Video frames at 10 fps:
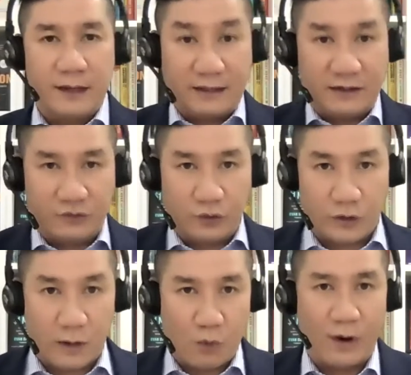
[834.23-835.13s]
It gives you a
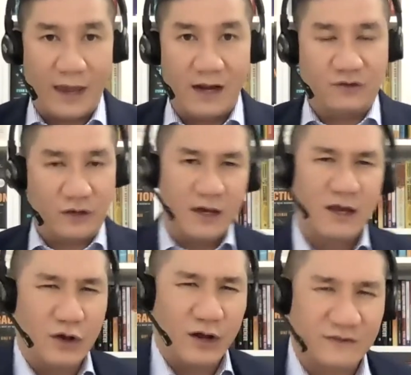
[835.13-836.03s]
lot more energy.
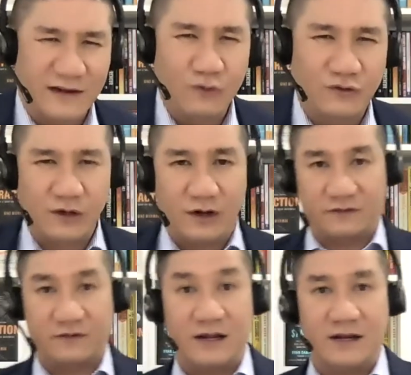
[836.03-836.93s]
You're not slouching, you're not
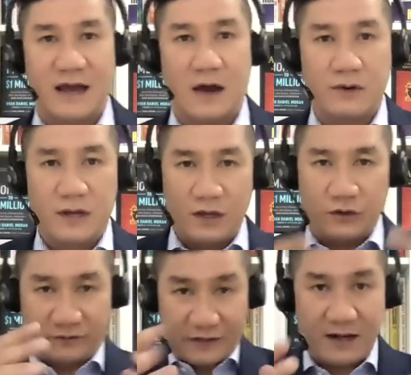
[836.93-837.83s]
sitting down,
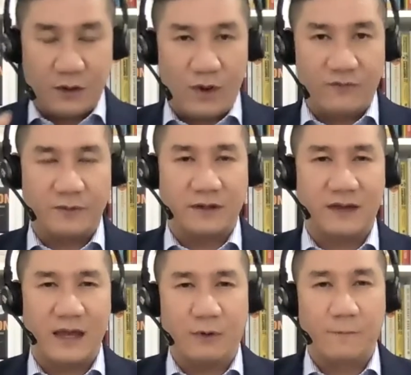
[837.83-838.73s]
you're standing away from the
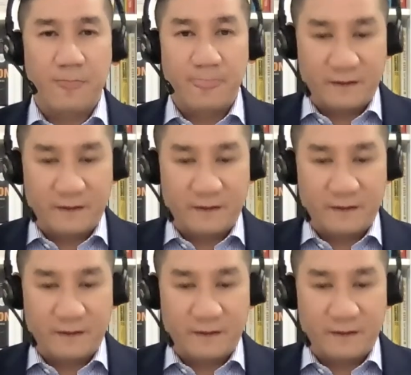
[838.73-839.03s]
table.